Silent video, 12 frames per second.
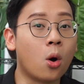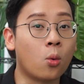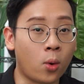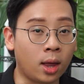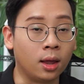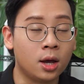
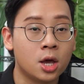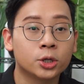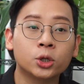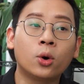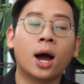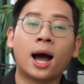Well,
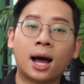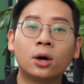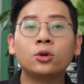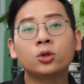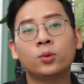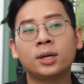so
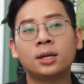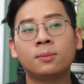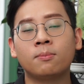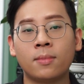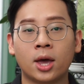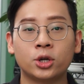how do we
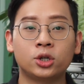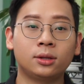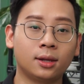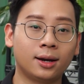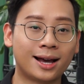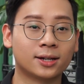measure
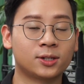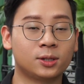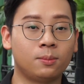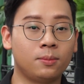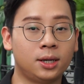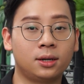the
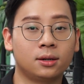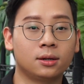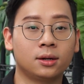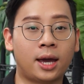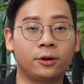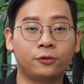lux
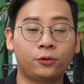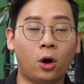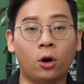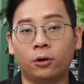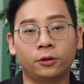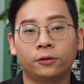meter and
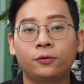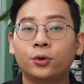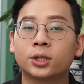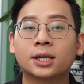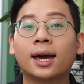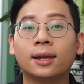or
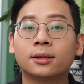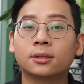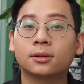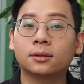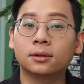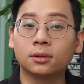foot
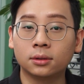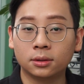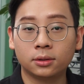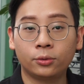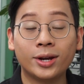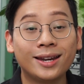candle
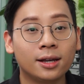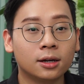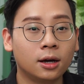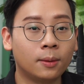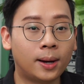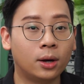
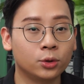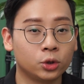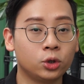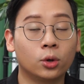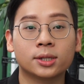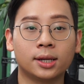reading
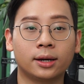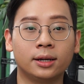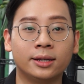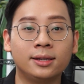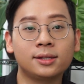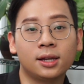about your
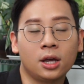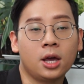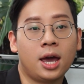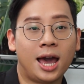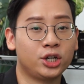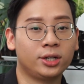succulents?
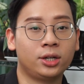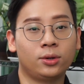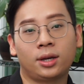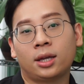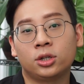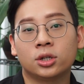Actually,
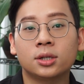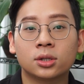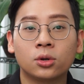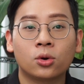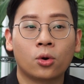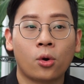you can
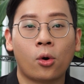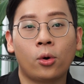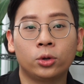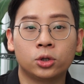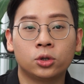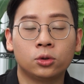just
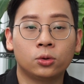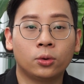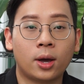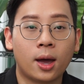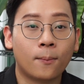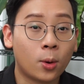go
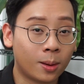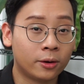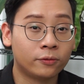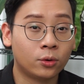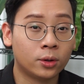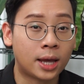to
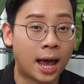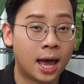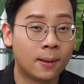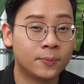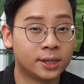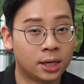mobile phone
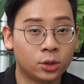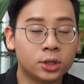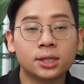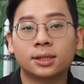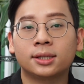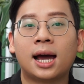apps and you
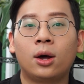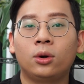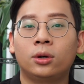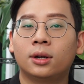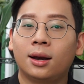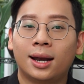just
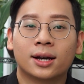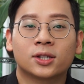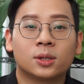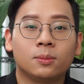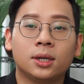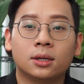download
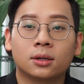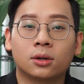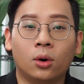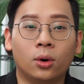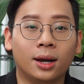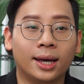lux meter
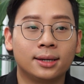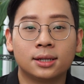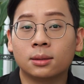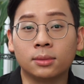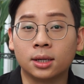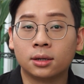or
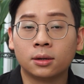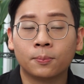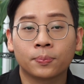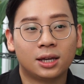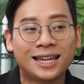lighting meter.